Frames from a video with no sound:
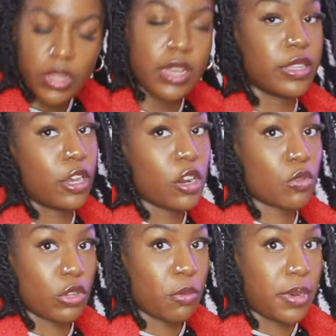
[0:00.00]
and they are
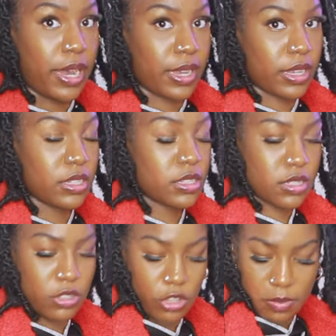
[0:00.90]
real pockets,
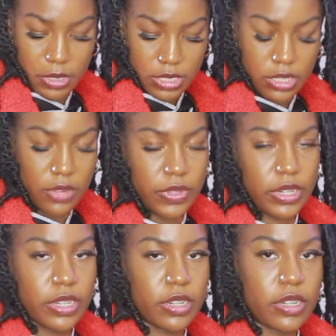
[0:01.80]
so you can put stuff in
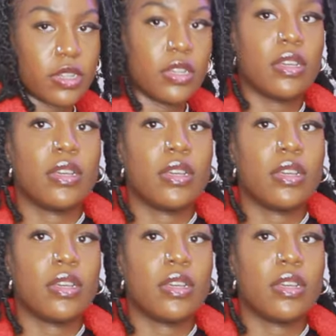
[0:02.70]
here.